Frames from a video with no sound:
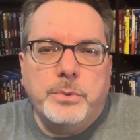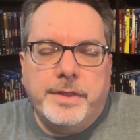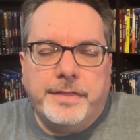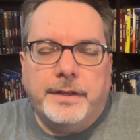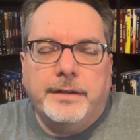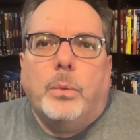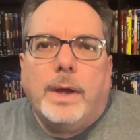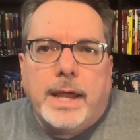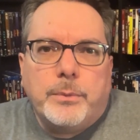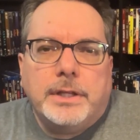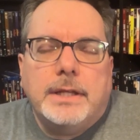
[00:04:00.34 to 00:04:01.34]
with it. What
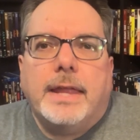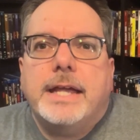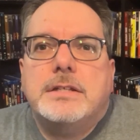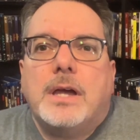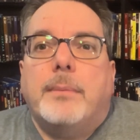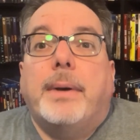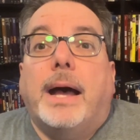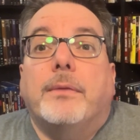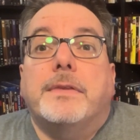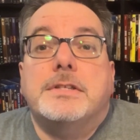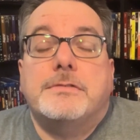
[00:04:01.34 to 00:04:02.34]
I really liked
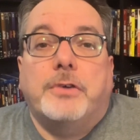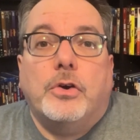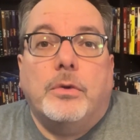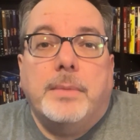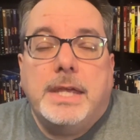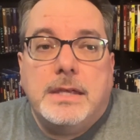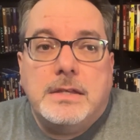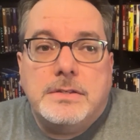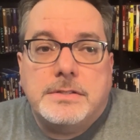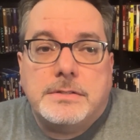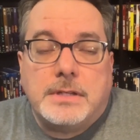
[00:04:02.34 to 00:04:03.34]
about this film
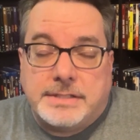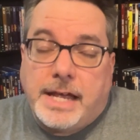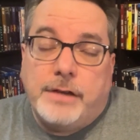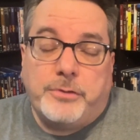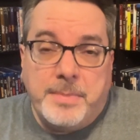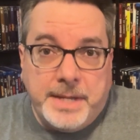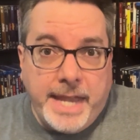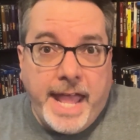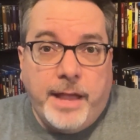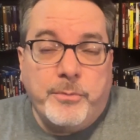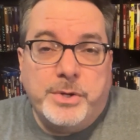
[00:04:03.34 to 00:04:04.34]
is, aside from the
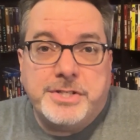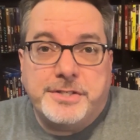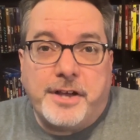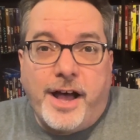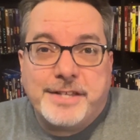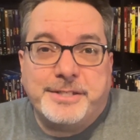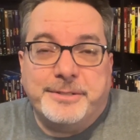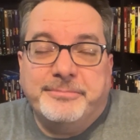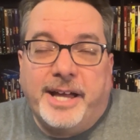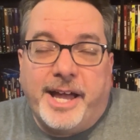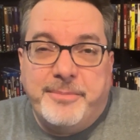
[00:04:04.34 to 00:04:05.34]
name, which is
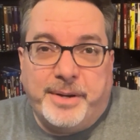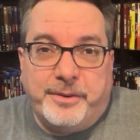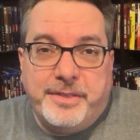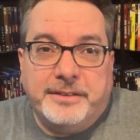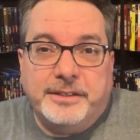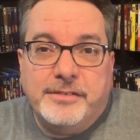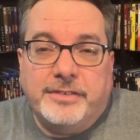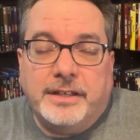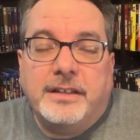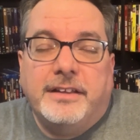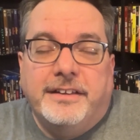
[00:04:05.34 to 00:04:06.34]
awesome, I Bury the
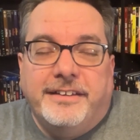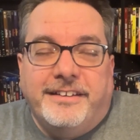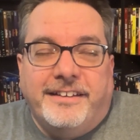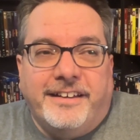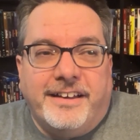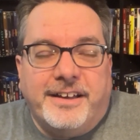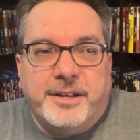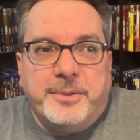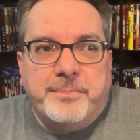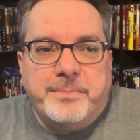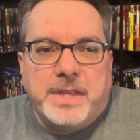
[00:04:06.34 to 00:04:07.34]
Living,
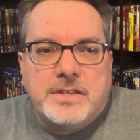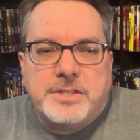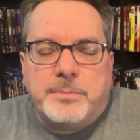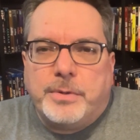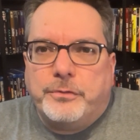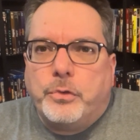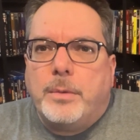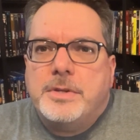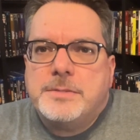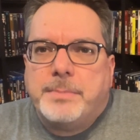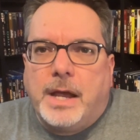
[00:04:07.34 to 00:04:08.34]
um, is the
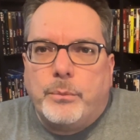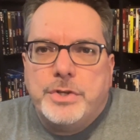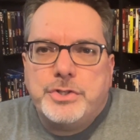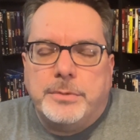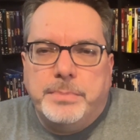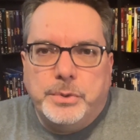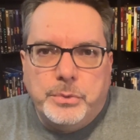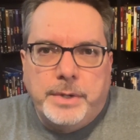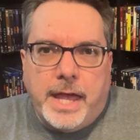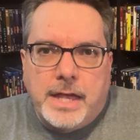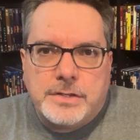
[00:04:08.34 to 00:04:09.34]
performance by Richard
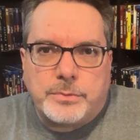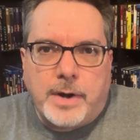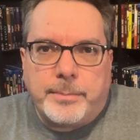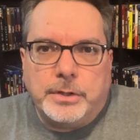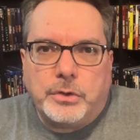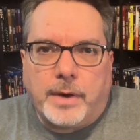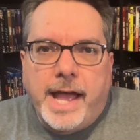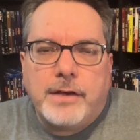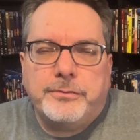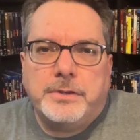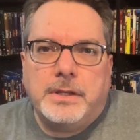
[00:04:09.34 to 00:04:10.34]
Boone as Robert Kraft.